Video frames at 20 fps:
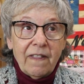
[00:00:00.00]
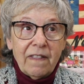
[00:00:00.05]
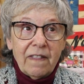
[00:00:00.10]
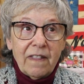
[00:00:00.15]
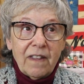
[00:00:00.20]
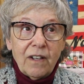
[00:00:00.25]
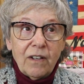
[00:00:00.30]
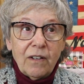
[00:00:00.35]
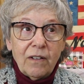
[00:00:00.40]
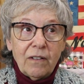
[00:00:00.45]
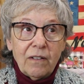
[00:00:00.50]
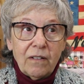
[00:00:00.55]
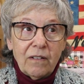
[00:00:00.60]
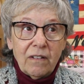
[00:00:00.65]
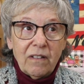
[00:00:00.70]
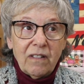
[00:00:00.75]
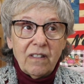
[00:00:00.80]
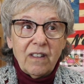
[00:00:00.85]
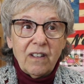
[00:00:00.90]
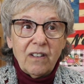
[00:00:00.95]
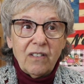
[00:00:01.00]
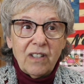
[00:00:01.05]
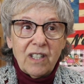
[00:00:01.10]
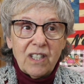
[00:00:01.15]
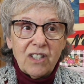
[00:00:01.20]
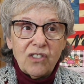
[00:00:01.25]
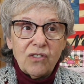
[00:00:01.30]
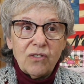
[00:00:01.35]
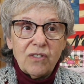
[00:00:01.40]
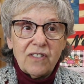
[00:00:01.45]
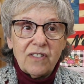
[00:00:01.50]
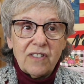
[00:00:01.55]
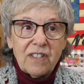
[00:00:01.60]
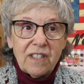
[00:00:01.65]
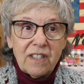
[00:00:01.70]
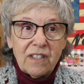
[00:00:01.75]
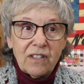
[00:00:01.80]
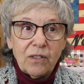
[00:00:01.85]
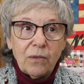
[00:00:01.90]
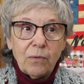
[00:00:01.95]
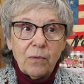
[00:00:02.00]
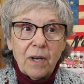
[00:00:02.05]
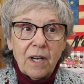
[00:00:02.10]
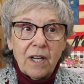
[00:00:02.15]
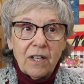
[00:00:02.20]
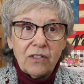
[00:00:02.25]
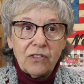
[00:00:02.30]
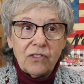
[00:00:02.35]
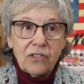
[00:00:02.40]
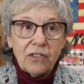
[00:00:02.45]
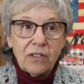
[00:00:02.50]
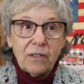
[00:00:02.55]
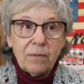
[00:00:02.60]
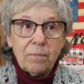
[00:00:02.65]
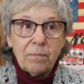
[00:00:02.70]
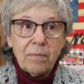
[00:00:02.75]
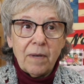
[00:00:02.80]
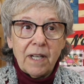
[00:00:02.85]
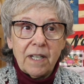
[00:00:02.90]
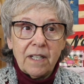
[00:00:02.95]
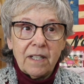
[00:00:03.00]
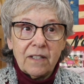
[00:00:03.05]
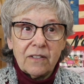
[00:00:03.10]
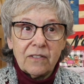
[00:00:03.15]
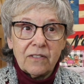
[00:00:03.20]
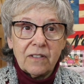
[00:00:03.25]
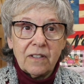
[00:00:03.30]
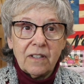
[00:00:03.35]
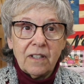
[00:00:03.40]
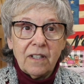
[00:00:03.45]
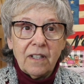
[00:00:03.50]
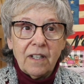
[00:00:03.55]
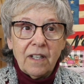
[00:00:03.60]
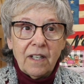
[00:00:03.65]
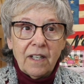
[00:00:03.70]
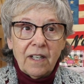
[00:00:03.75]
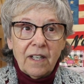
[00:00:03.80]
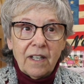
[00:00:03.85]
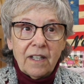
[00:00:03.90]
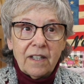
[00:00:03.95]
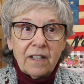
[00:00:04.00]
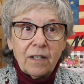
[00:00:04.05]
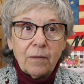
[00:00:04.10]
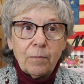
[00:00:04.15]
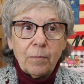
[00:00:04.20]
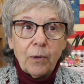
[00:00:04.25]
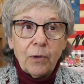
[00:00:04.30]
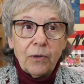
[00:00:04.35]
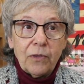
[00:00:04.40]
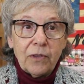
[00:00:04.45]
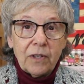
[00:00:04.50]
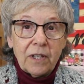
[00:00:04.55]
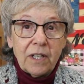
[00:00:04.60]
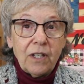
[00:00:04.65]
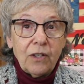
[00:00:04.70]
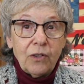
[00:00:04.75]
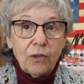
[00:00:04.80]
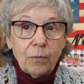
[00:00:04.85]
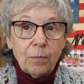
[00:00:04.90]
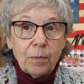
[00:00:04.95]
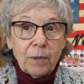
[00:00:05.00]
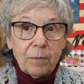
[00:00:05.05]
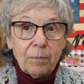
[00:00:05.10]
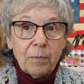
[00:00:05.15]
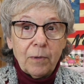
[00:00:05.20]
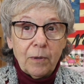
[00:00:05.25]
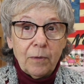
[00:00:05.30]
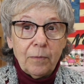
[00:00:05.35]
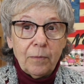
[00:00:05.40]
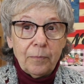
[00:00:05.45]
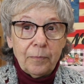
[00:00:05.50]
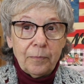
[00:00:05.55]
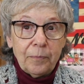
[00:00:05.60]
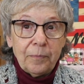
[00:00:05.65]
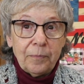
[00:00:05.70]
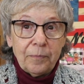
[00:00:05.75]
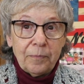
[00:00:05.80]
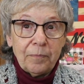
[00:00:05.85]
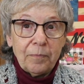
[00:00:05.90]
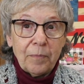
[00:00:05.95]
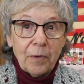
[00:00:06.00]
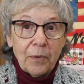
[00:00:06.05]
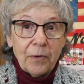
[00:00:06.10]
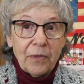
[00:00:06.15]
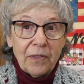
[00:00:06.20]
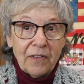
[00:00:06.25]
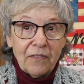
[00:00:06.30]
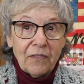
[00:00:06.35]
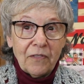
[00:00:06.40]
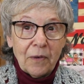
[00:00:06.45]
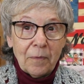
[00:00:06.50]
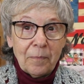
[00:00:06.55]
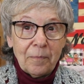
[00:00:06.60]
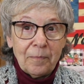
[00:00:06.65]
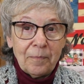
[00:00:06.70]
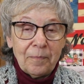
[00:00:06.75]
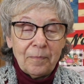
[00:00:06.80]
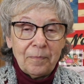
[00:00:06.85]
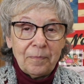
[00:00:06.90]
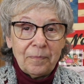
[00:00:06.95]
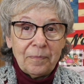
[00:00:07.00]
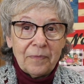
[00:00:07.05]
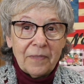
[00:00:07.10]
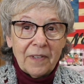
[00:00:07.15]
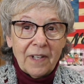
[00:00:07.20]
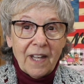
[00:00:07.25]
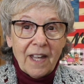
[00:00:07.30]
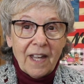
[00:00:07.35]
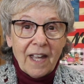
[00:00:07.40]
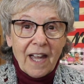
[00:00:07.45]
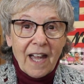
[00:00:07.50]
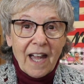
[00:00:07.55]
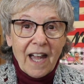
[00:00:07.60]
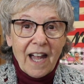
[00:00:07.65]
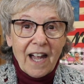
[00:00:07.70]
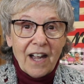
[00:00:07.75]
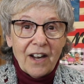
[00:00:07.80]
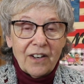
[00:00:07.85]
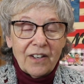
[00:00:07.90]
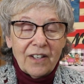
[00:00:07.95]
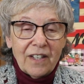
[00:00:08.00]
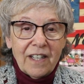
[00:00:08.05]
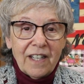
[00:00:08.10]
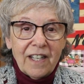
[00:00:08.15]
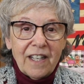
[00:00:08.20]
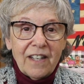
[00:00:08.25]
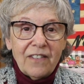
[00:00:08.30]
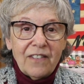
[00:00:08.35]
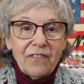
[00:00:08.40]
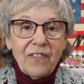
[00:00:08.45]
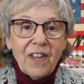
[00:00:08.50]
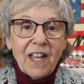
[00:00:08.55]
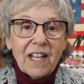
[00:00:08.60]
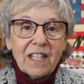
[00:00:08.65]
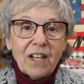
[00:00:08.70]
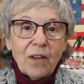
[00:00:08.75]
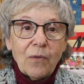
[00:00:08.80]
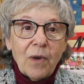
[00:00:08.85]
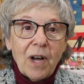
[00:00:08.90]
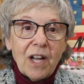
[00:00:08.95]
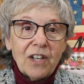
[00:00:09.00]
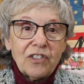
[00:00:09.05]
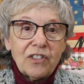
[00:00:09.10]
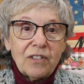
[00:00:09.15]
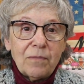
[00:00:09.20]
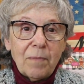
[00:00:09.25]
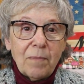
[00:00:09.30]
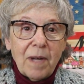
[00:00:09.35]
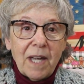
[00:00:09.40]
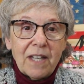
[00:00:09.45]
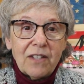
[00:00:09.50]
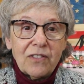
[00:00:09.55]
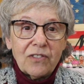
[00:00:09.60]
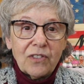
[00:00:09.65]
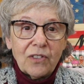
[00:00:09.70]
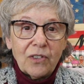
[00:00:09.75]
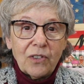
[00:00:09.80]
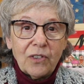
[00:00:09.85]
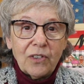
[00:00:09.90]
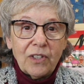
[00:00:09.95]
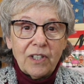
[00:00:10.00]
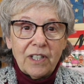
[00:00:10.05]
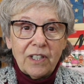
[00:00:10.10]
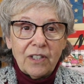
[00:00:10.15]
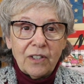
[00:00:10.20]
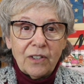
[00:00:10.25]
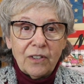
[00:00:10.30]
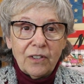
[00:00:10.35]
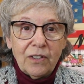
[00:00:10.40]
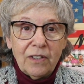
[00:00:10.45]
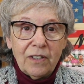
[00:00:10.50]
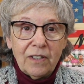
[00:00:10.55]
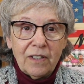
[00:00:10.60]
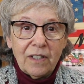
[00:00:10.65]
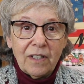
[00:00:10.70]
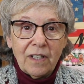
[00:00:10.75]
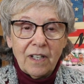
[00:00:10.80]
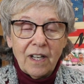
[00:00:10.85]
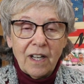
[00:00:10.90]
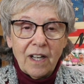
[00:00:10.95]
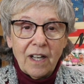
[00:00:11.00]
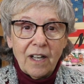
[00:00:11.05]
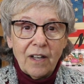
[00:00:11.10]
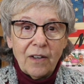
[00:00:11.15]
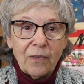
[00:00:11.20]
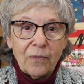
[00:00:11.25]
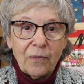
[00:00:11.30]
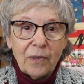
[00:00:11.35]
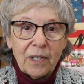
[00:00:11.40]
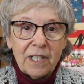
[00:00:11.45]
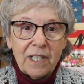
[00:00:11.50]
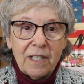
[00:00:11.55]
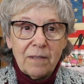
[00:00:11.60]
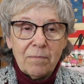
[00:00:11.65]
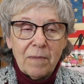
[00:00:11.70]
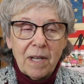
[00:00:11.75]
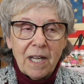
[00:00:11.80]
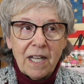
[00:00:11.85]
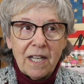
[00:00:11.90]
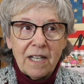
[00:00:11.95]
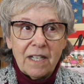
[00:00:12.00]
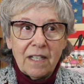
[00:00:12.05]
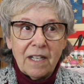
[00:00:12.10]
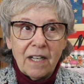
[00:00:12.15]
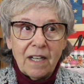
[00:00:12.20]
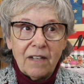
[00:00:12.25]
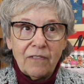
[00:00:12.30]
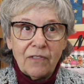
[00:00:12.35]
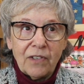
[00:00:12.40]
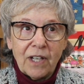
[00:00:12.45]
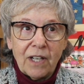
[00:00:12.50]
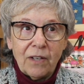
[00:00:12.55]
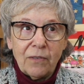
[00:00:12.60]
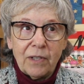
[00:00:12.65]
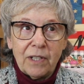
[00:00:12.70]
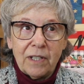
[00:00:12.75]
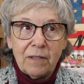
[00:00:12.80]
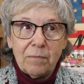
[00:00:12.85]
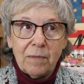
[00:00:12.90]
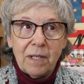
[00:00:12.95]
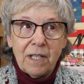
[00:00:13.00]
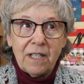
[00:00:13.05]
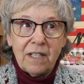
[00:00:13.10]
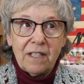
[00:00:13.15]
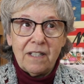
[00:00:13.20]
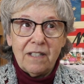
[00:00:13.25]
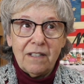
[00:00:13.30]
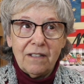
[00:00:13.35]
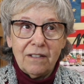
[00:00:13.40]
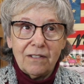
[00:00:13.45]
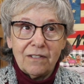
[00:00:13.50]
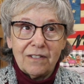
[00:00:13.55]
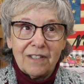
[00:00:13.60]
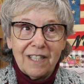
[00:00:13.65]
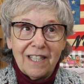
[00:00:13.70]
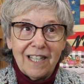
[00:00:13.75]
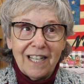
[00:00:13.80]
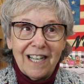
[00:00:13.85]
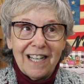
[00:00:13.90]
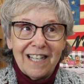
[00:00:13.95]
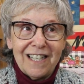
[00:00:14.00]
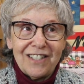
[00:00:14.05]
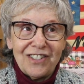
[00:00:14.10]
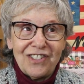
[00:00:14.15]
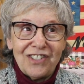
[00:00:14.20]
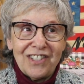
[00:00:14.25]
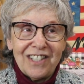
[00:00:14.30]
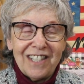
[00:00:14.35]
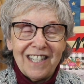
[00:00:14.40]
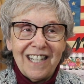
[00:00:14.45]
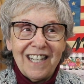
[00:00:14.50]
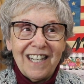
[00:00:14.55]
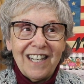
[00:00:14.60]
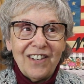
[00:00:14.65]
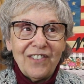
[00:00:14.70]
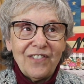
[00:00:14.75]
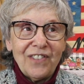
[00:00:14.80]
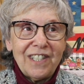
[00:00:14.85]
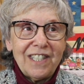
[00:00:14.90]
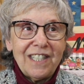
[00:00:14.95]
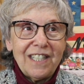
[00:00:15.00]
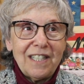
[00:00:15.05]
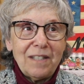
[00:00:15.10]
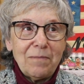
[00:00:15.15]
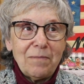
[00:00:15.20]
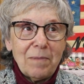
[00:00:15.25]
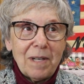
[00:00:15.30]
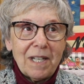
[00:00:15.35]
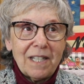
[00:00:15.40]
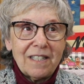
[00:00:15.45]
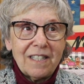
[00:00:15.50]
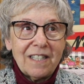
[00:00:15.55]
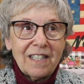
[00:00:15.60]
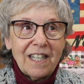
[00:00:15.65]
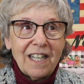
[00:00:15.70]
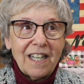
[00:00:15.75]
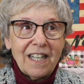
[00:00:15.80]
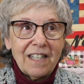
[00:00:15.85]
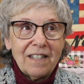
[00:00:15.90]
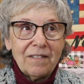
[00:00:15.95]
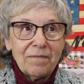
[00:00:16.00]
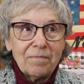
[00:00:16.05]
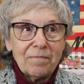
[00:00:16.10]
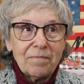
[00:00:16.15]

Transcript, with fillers: They're interesting to watch. Mike is, they're both keto people. Hmm. Both of them are. In fact, I watched Mike's earlier when he made, I forgot what he made. Oh, gosh. What did he make today?